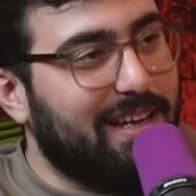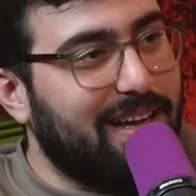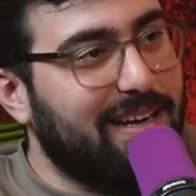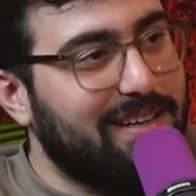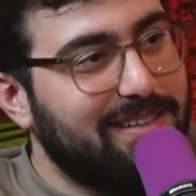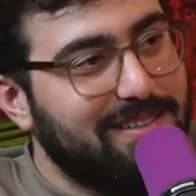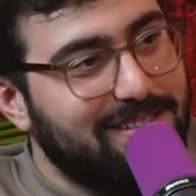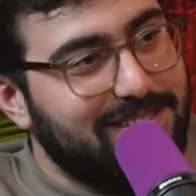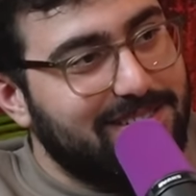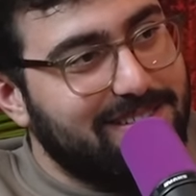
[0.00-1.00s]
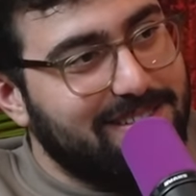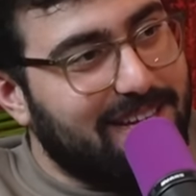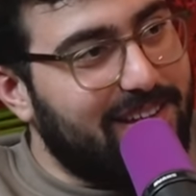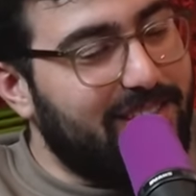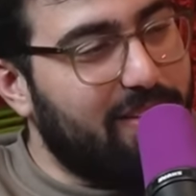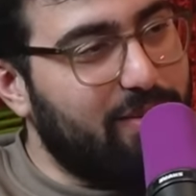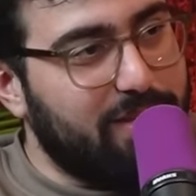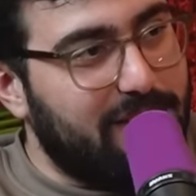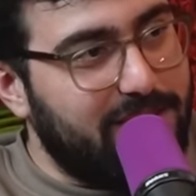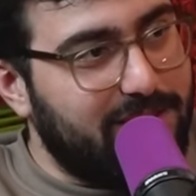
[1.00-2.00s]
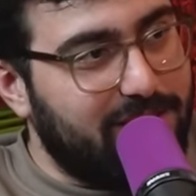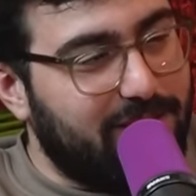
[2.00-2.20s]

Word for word: ha. Uh, yeah, the other one I don't, I don't